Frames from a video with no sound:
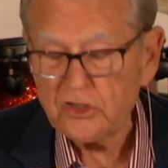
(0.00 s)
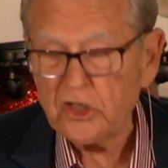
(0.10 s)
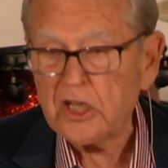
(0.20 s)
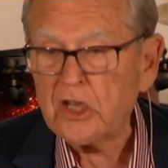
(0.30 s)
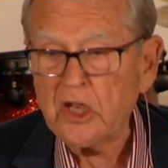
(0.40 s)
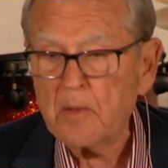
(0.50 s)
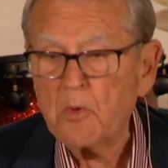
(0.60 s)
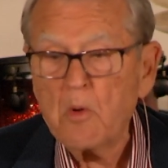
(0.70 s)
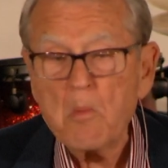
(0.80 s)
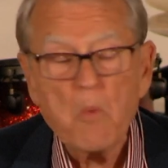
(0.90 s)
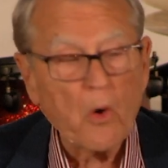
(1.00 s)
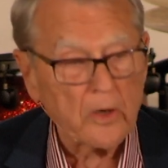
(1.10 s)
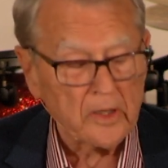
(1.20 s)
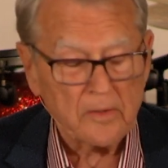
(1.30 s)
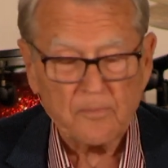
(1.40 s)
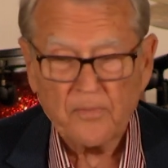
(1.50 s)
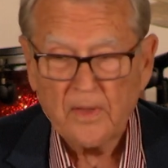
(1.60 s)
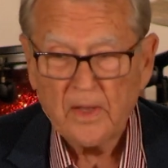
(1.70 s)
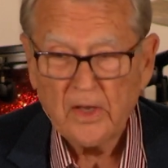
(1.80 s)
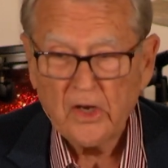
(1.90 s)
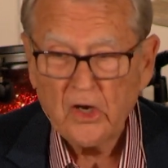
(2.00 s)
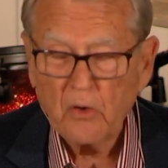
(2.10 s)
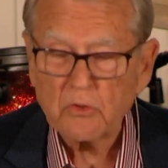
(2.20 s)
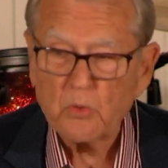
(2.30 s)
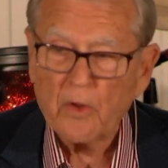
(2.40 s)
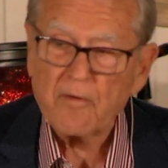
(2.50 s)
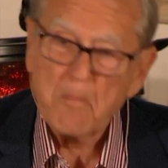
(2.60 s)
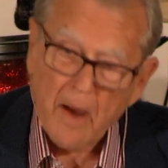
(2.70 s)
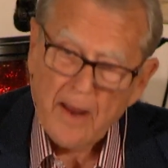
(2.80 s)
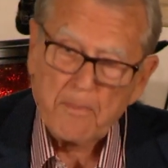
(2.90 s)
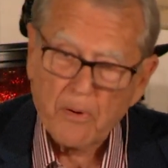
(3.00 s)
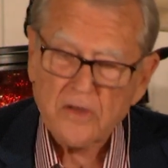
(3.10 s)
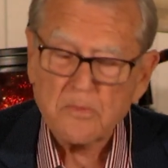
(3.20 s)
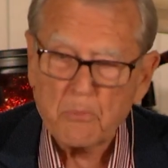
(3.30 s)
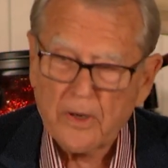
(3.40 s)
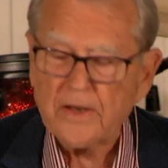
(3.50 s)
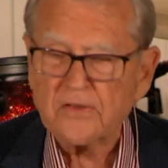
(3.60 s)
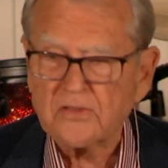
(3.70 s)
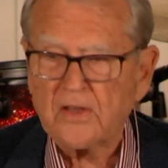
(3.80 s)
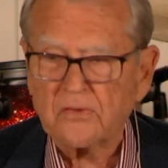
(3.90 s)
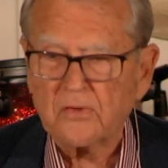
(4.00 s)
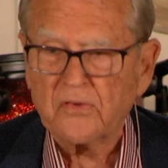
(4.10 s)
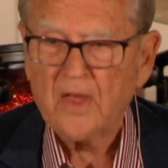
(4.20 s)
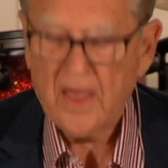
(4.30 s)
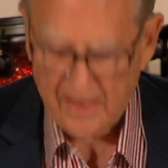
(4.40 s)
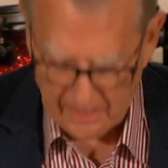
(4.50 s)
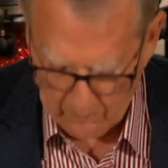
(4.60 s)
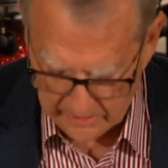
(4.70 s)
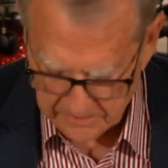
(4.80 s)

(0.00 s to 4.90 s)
G. Campbell Morgan, who was one of my predecessors at